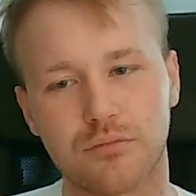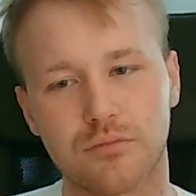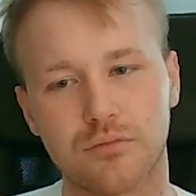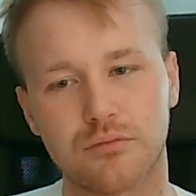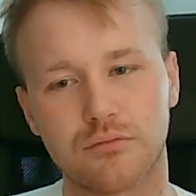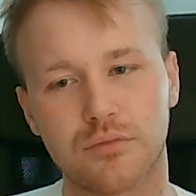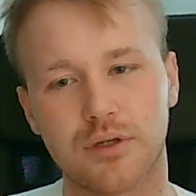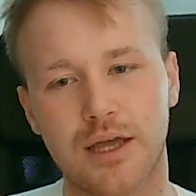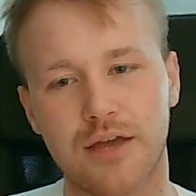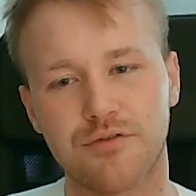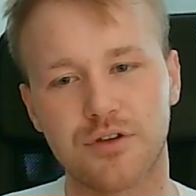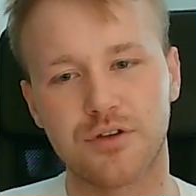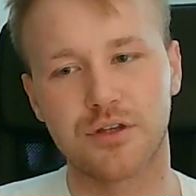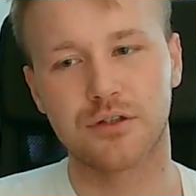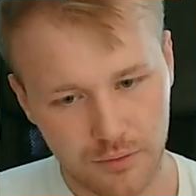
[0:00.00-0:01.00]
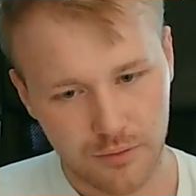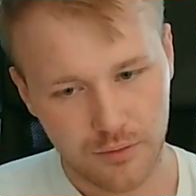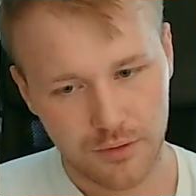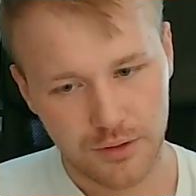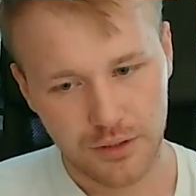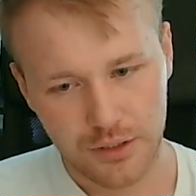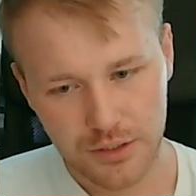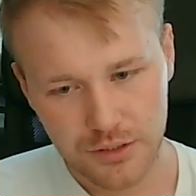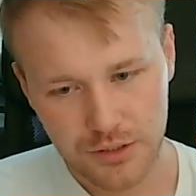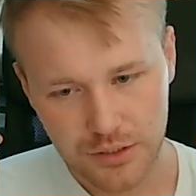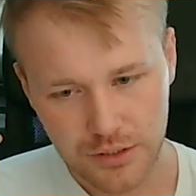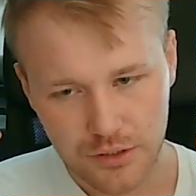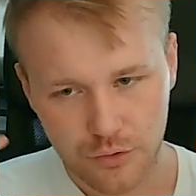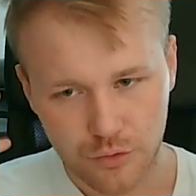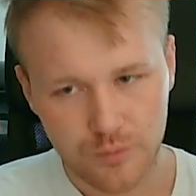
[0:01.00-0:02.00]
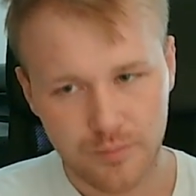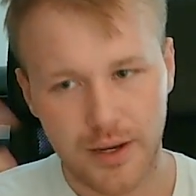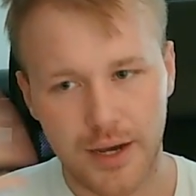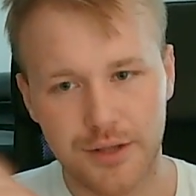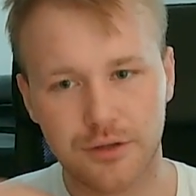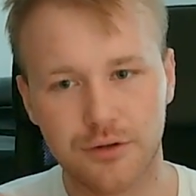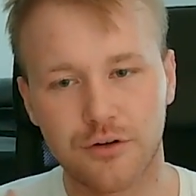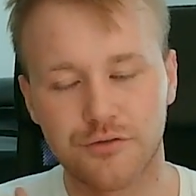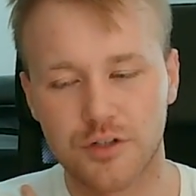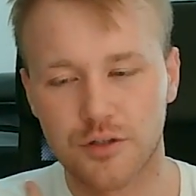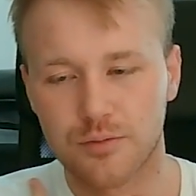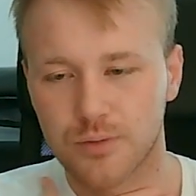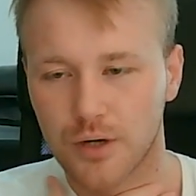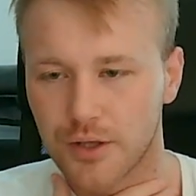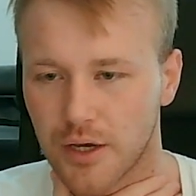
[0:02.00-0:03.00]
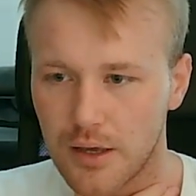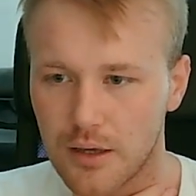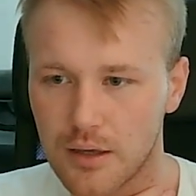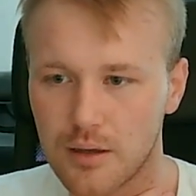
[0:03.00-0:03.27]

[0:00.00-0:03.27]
having easy reminder of this product.